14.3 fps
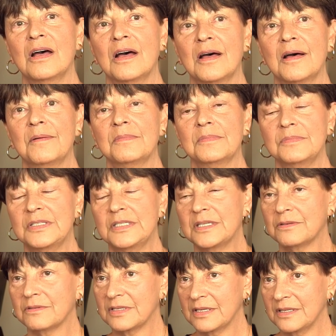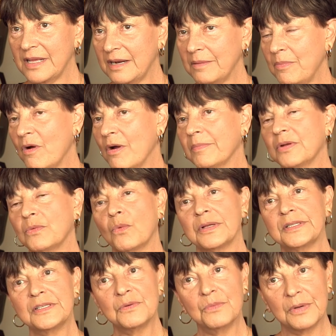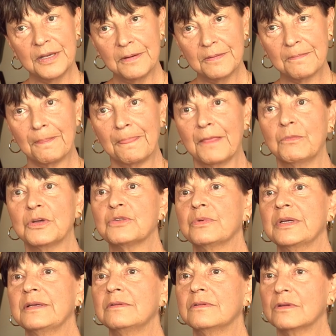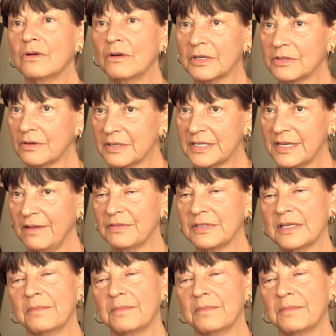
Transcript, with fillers: um, dinners in that apartment once a week, in which we cooked ourselves.